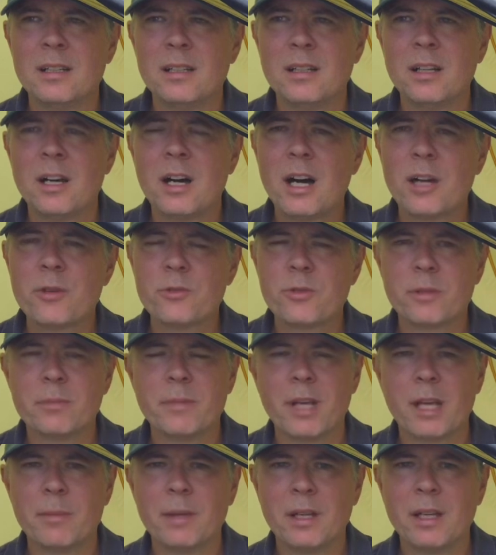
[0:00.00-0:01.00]
100
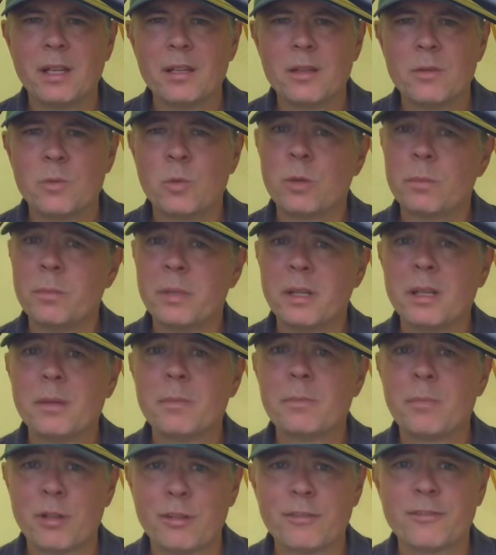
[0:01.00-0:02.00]
maybe would be
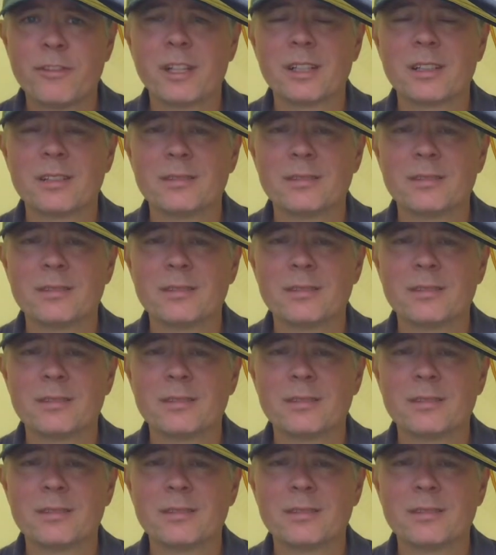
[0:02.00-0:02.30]
perfect.